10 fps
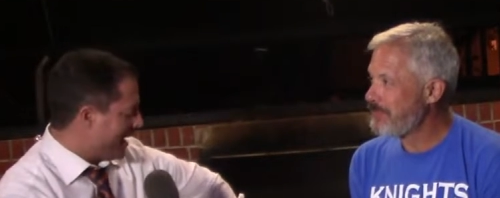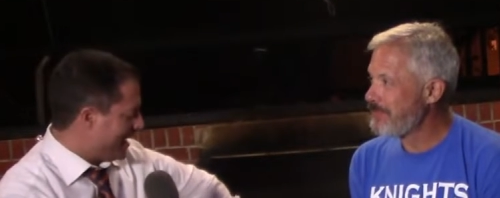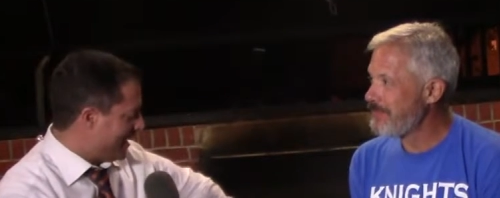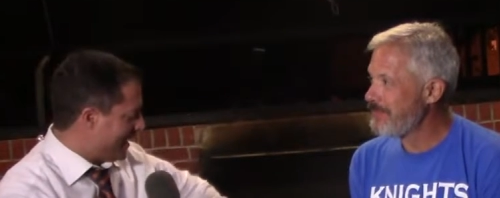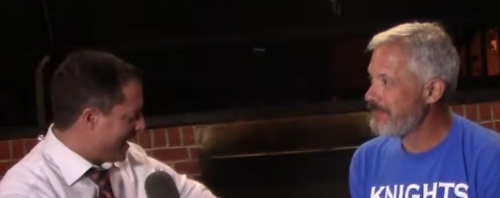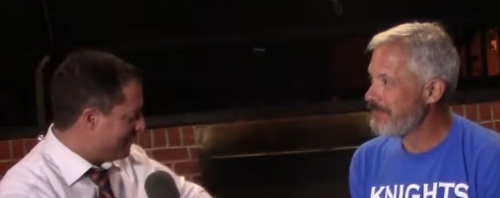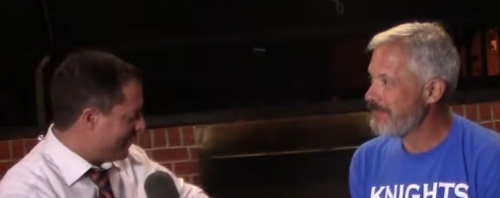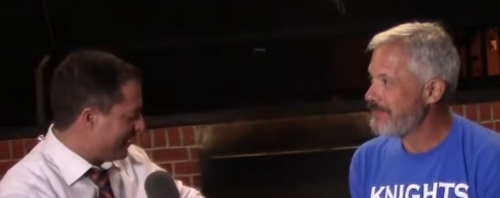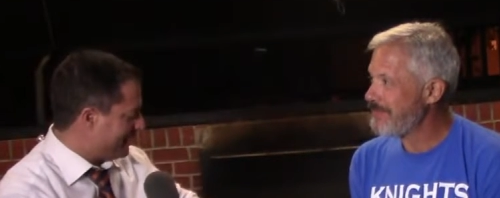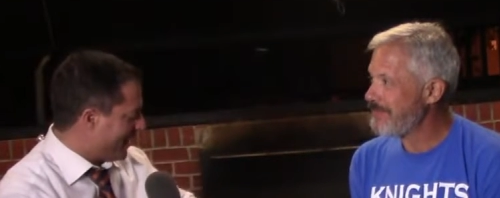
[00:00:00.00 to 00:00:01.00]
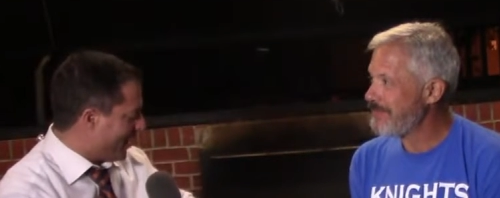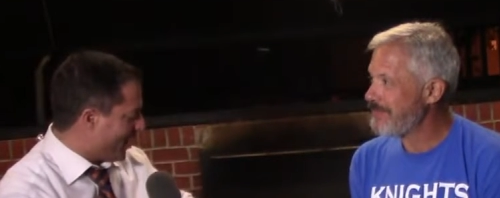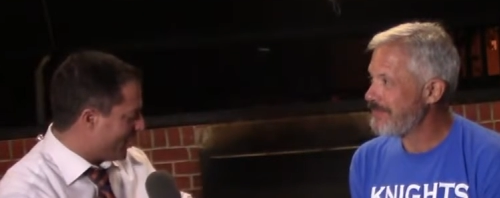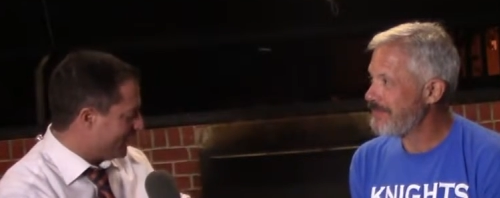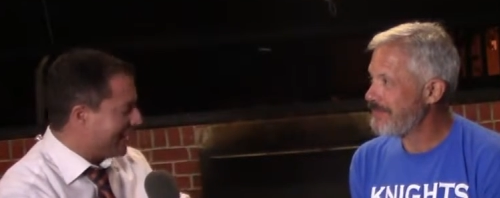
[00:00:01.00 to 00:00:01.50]
Speaker 1: Uh, I'm at
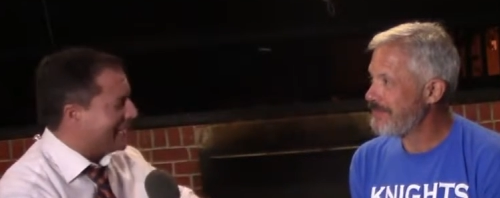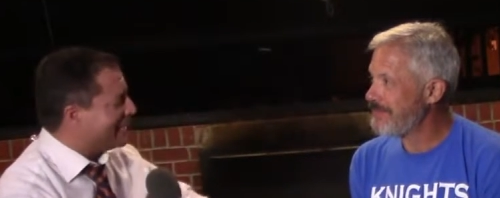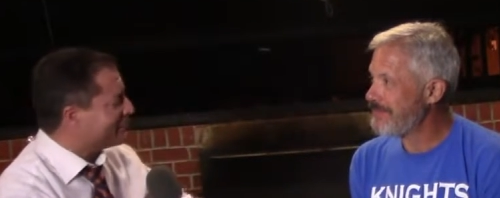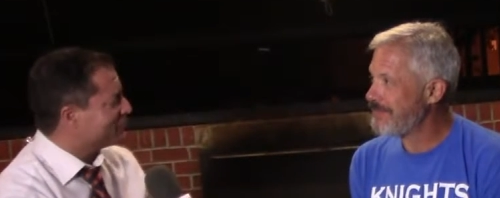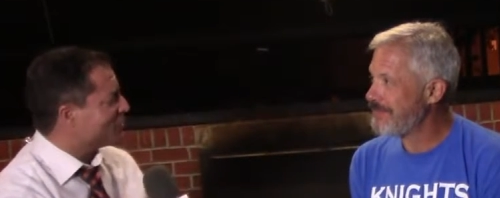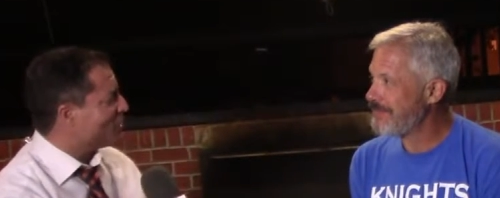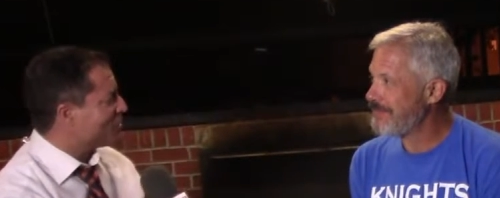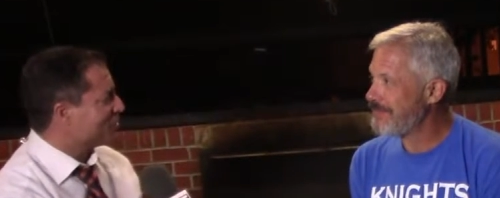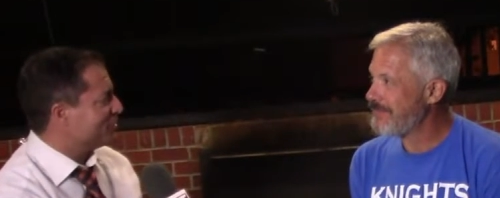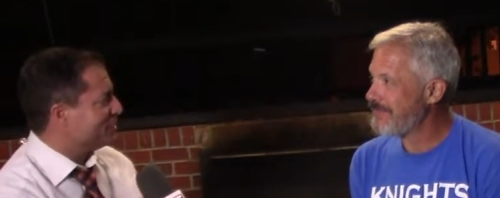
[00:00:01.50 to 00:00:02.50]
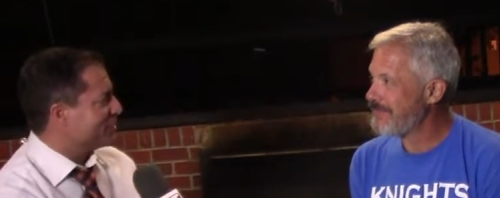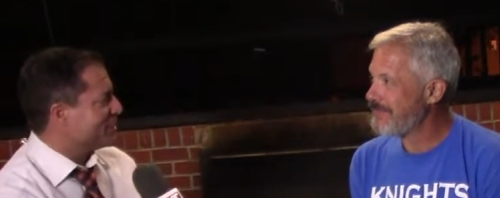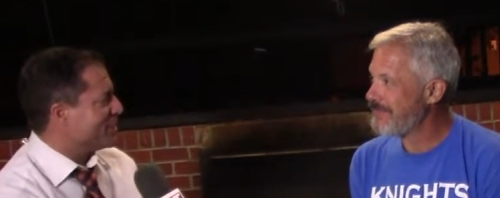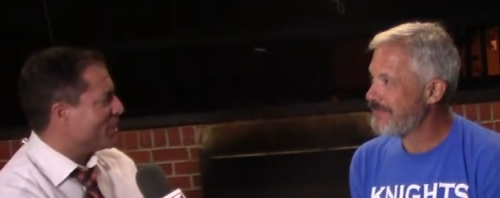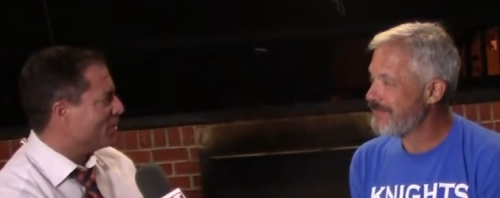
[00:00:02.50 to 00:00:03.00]
Our Lady of Sorrows
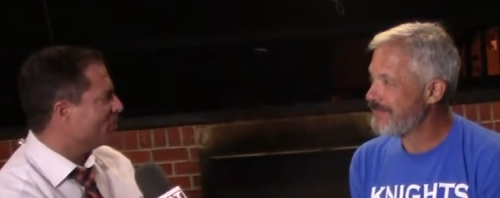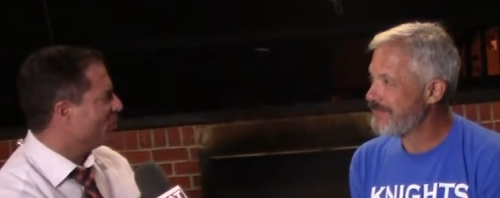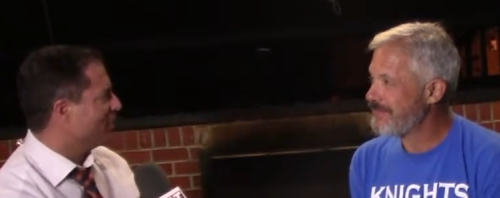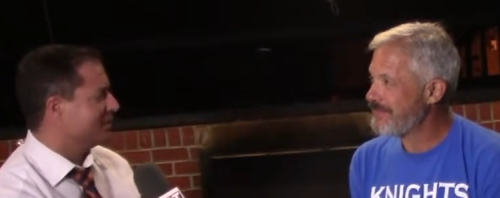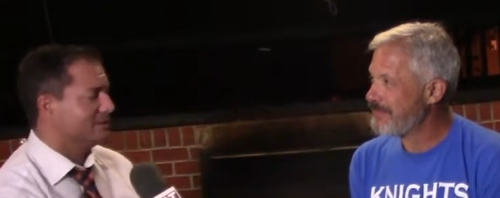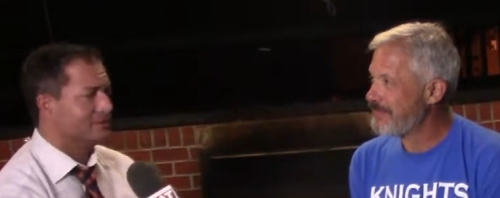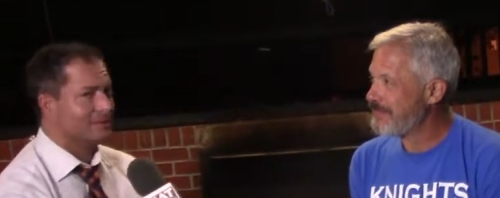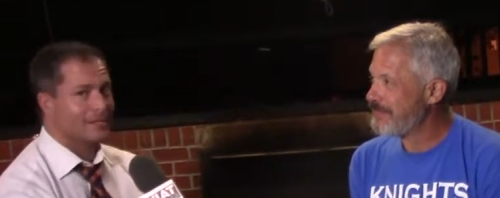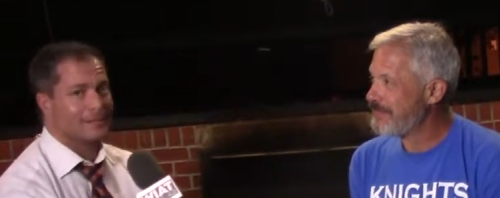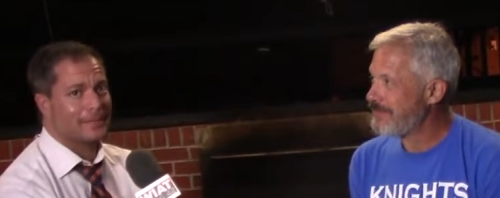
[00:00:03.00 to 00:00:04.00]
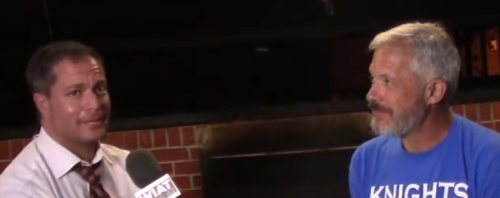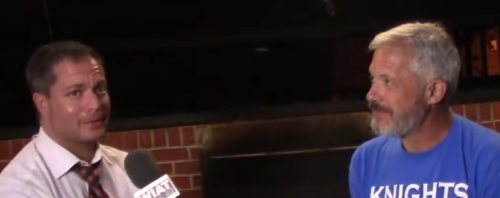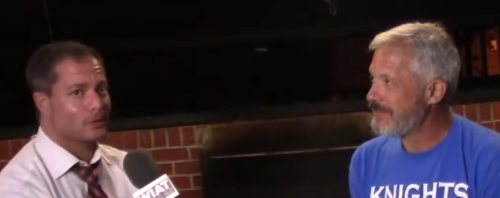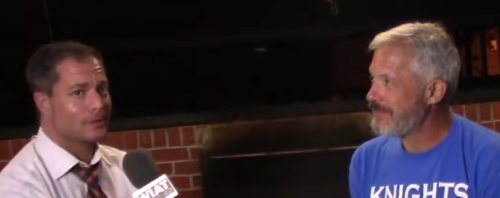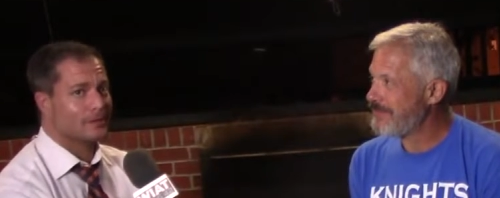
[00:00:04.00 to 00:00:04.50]
here in Homewood, and talk about
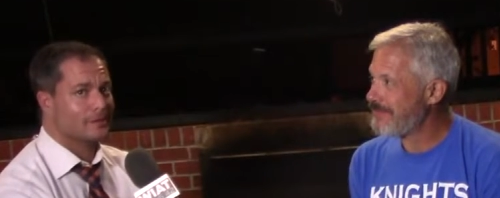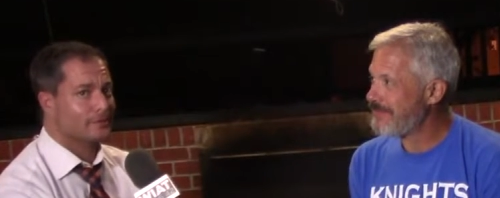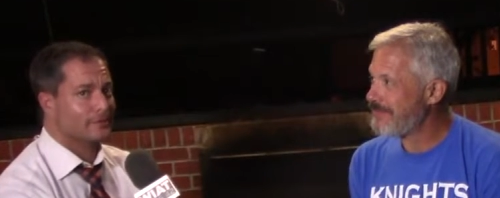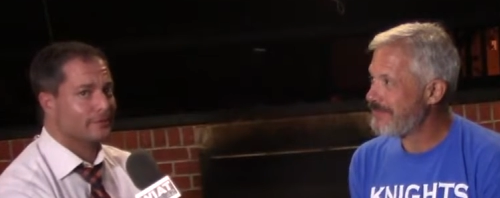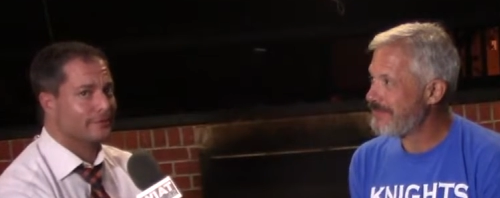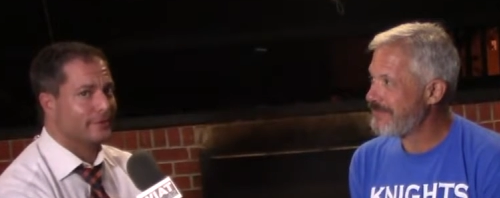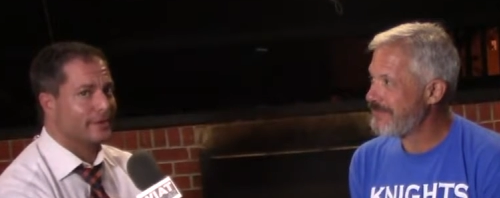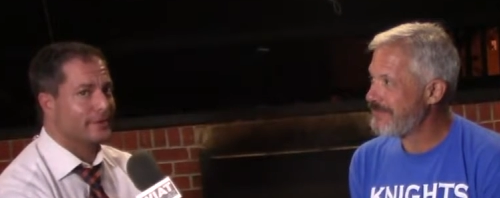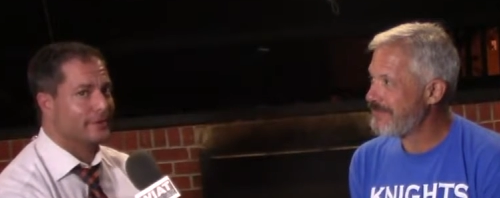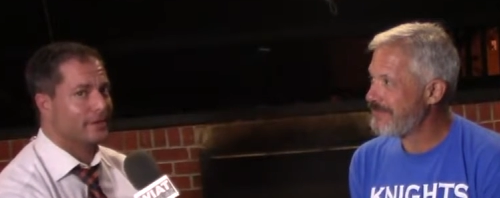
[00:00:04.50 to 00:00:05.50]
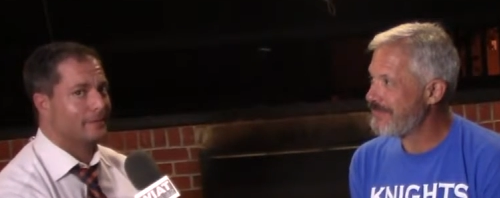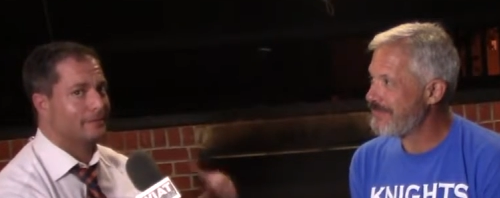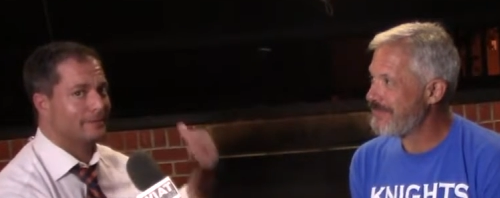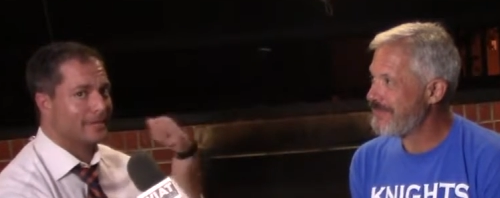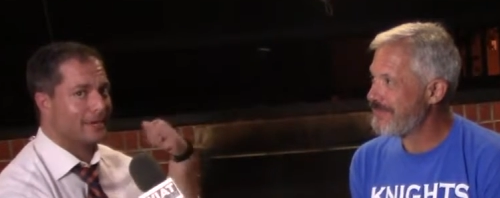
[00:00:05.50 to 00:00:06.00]
a grill that's been fired
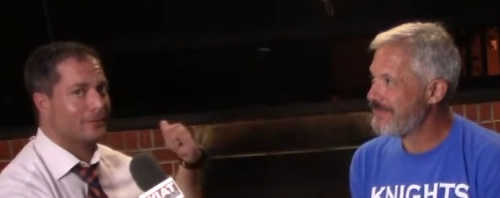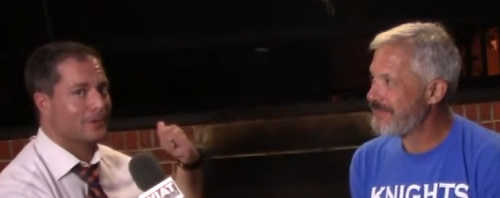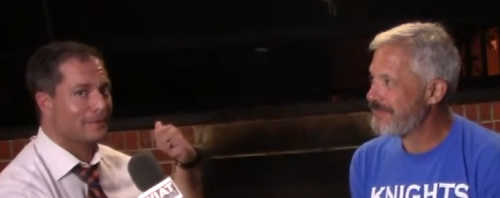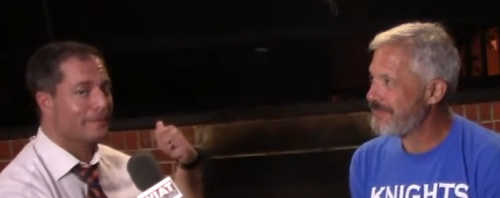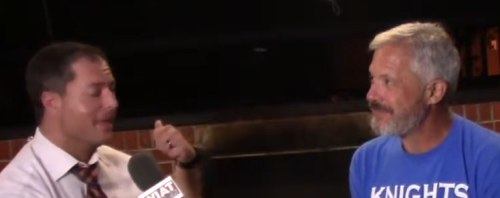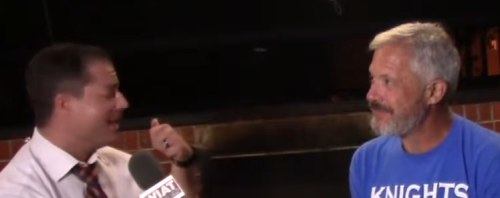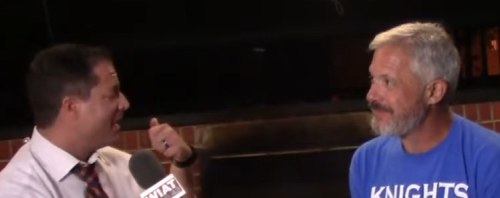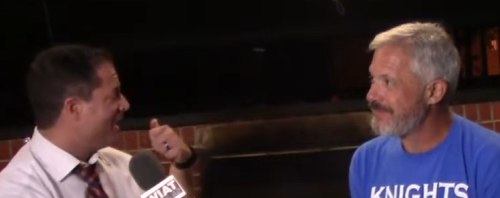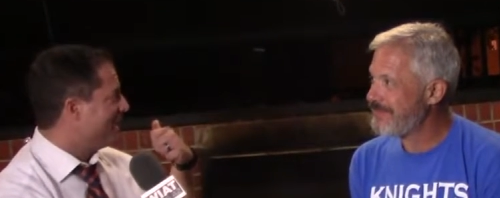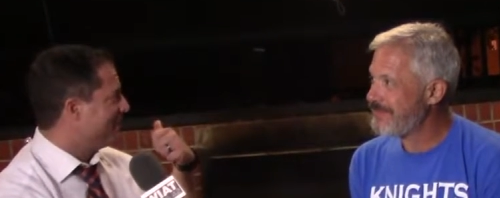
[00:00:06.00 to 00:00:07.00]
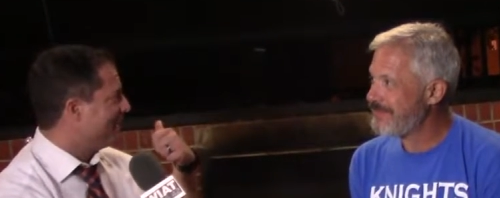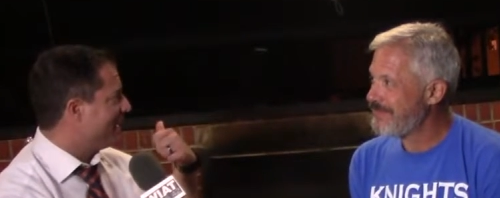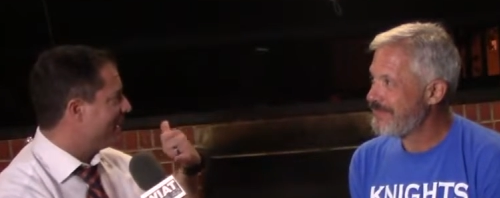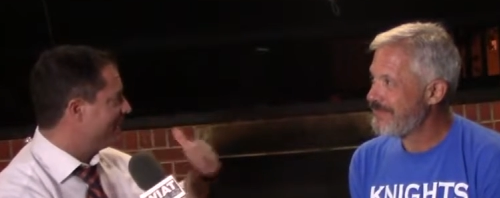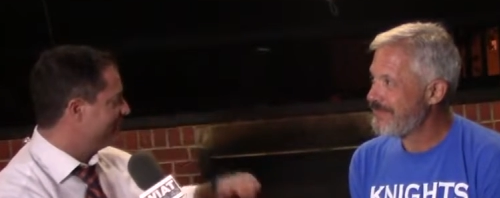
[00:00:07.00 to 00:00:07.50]
up. We've got one uh,
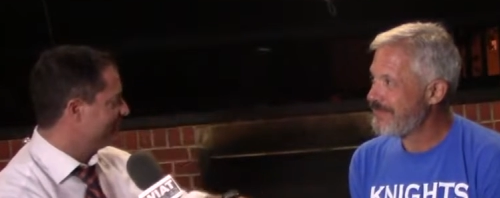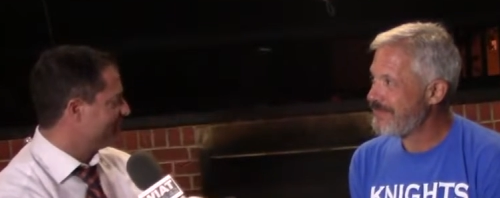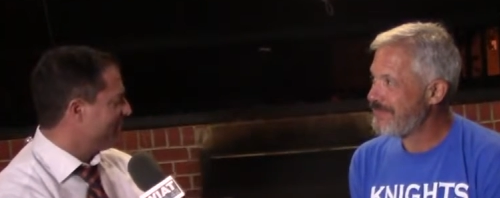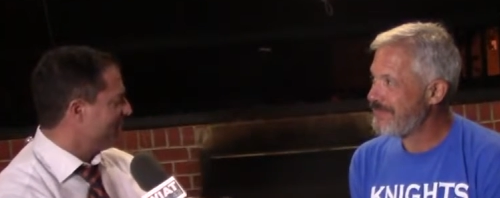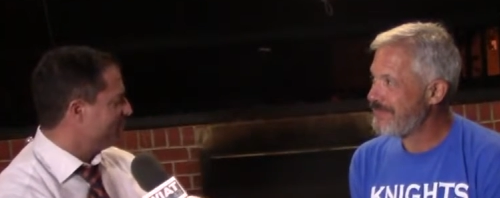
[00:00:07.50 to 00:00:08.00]
behind us.